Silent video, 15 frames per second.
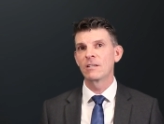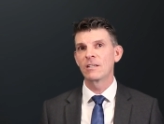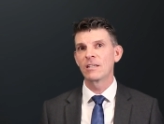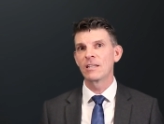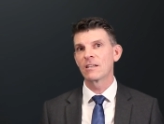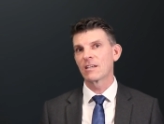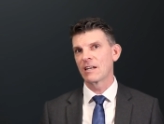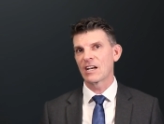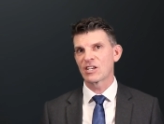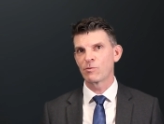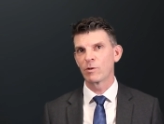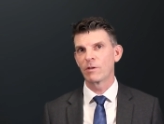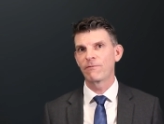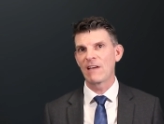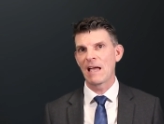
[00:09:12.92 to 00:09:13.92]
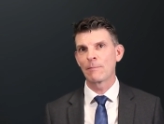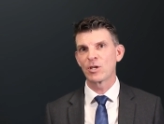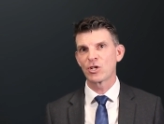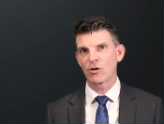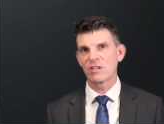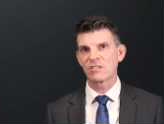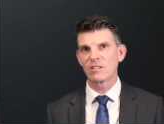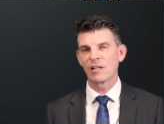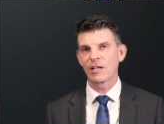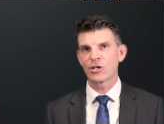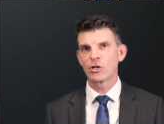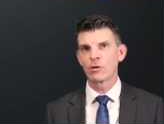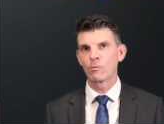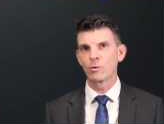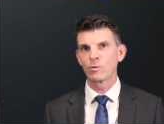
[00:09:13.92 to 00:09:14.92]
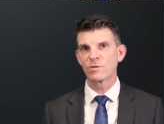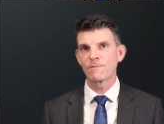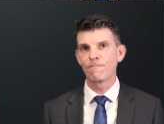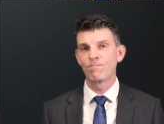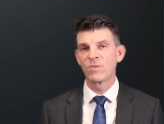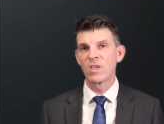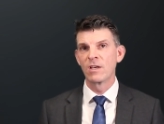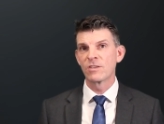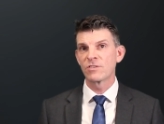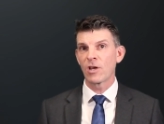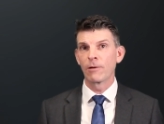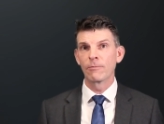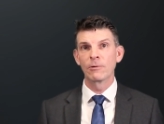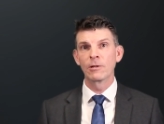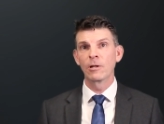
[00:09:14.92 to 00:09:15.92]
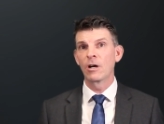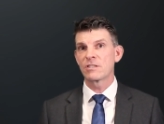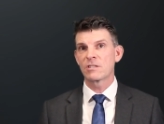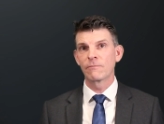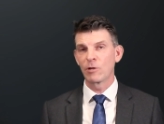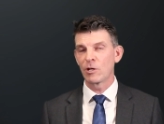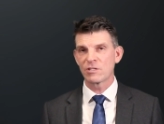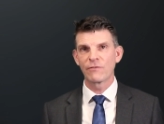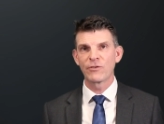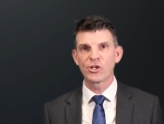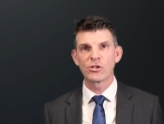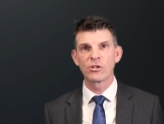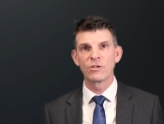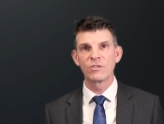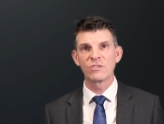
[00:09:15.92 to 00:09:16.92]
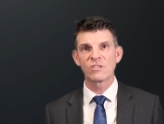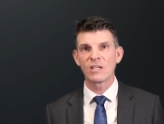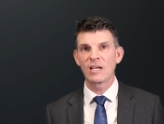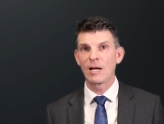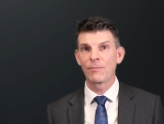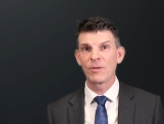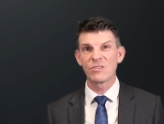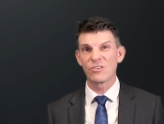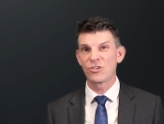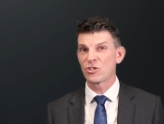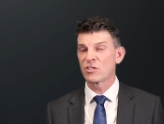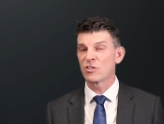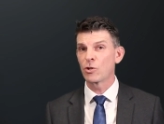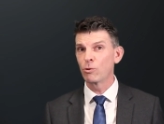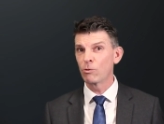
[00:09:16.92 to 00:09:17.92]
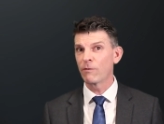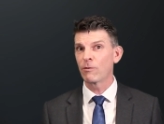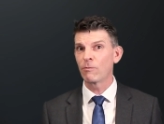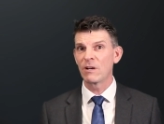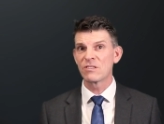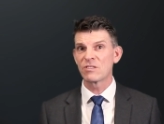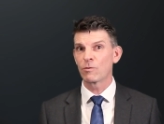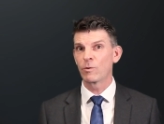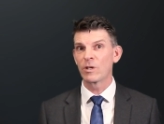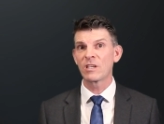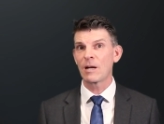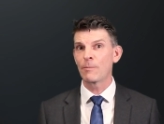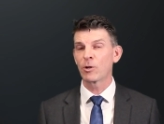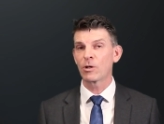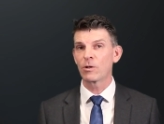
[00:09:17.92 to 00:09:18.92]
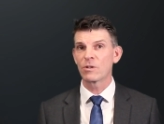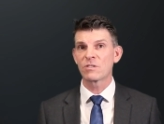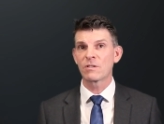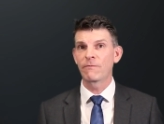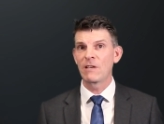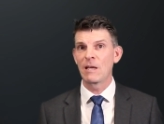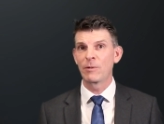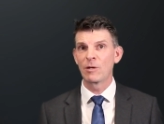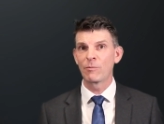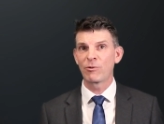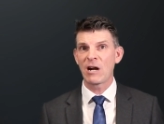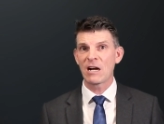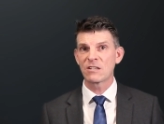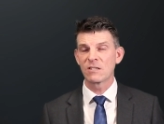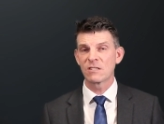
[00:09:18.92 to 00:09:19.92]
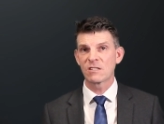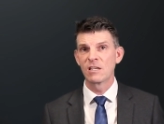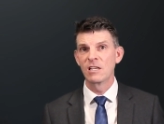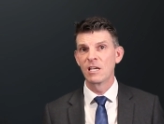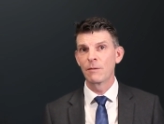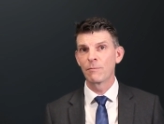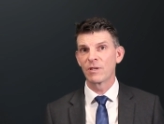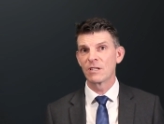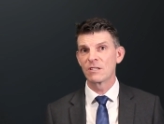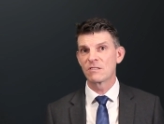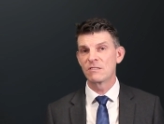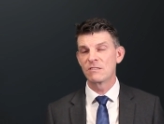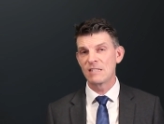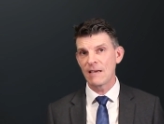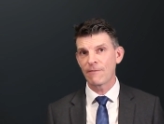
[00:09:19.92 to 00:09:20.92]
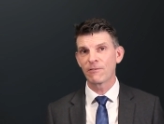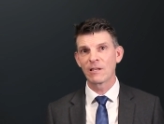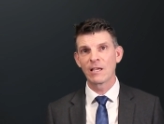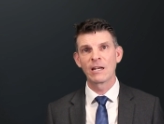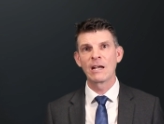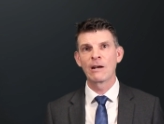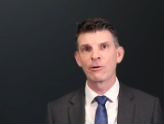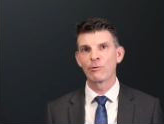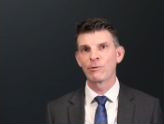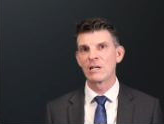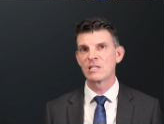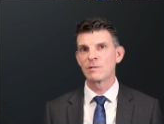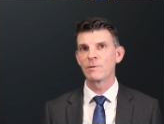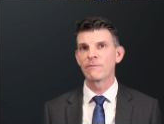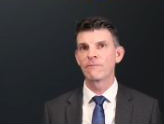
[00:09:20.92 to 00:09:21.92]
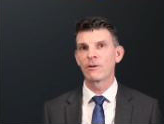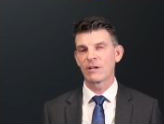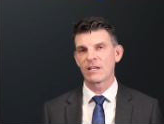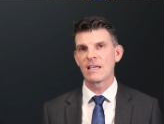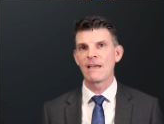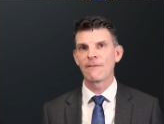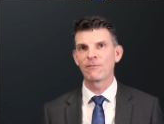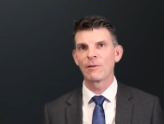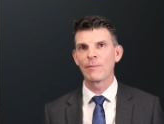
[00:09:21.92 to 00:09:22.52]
in connection with the family trust election rules. So lots and lots of issues. These are just two of the ones that we come across a fair bit in practice, but there's definitely an area we need to be very careful